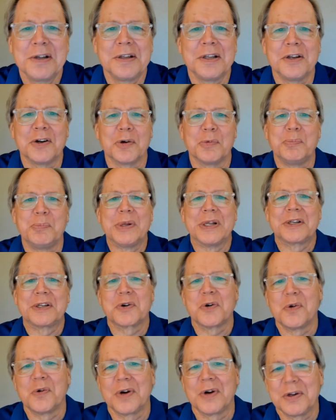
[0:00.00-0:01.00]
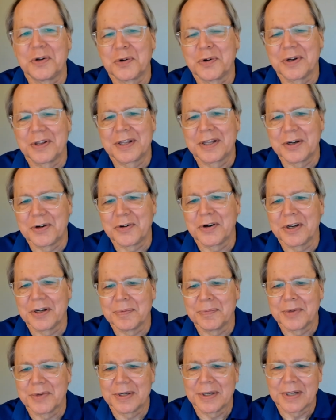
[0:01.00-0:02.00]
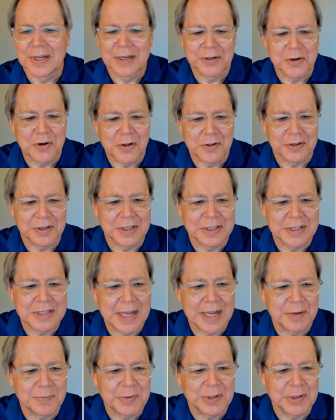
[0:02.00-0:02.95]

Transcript: Bitcoin or Ethereum and call it a day,